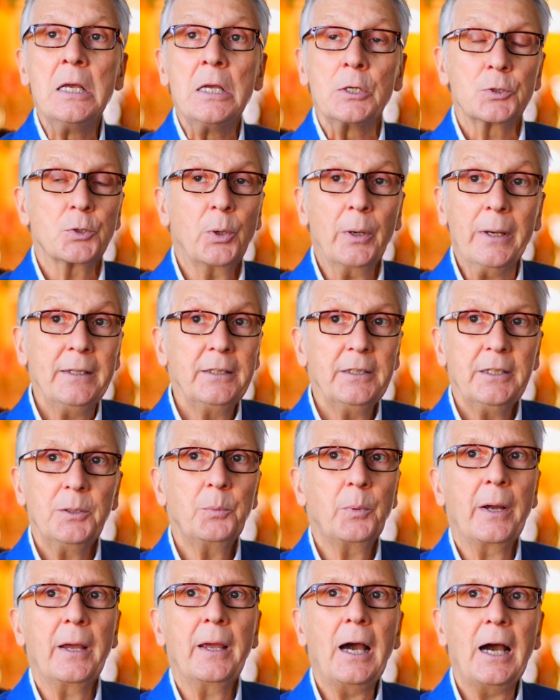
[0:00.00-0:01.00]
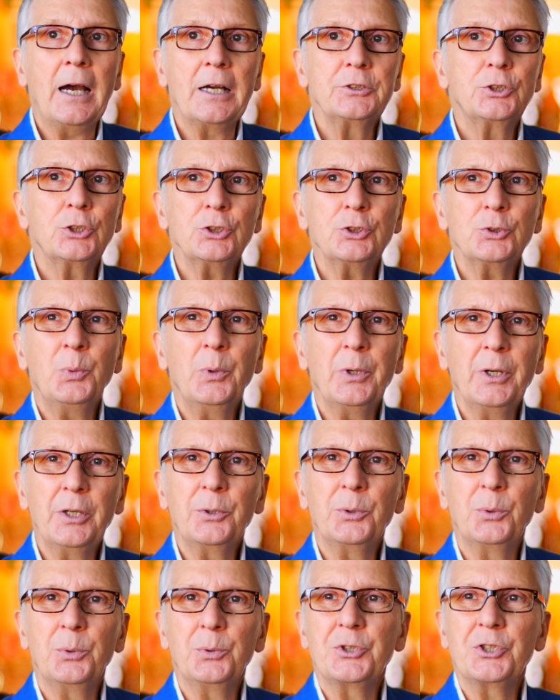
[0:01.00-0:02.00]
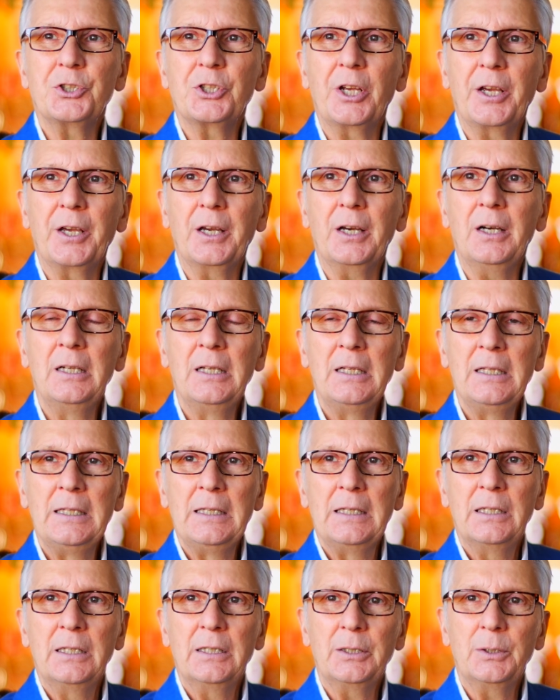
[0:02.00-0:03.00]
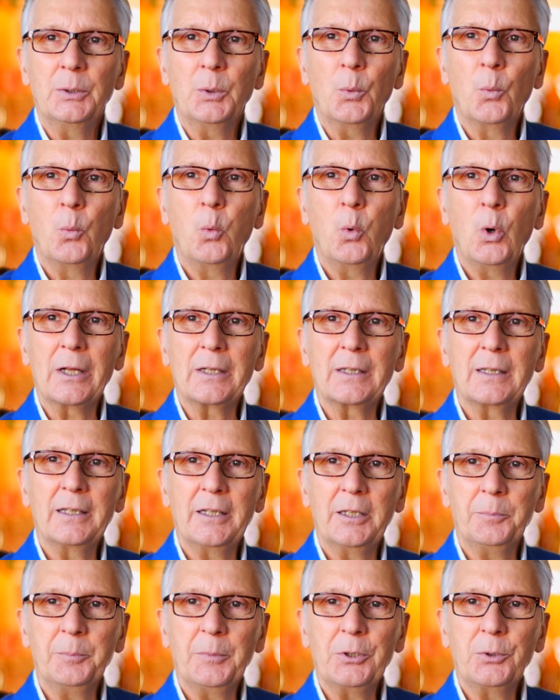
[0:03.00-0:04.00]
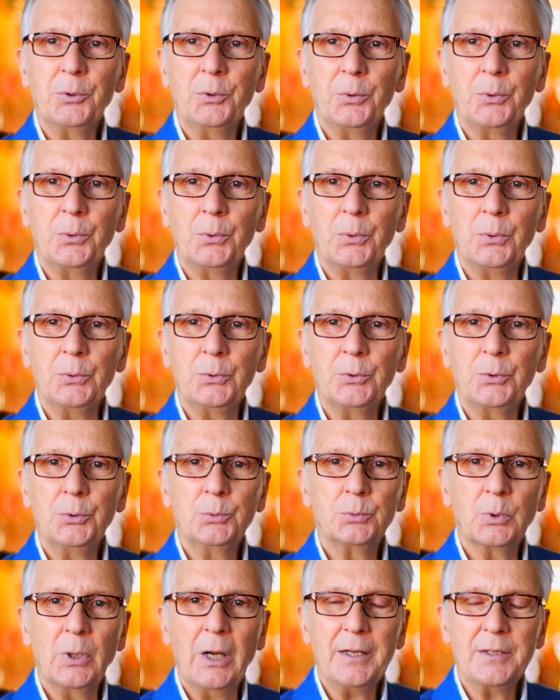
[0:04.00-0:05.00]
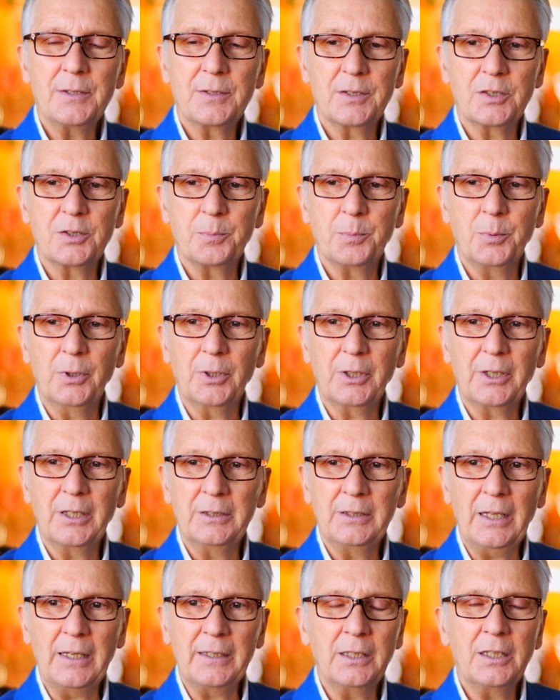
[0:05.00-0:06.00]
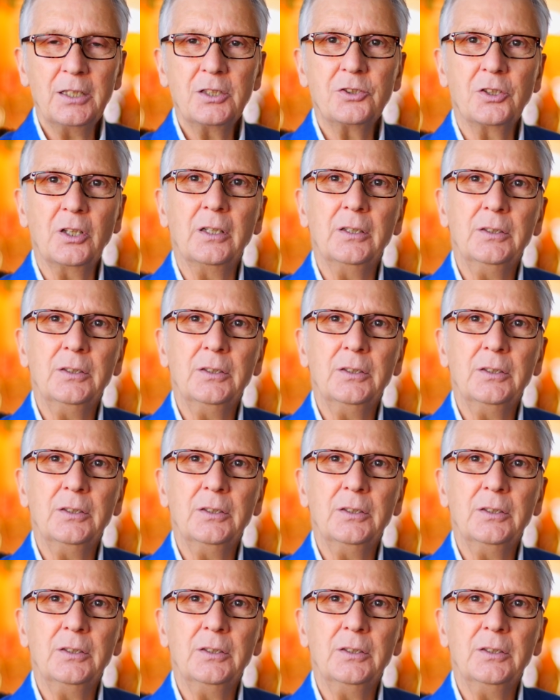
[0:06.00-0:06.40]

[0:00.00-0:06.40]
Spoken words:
So anyway, I just wanted to share what led me to write this book, and it's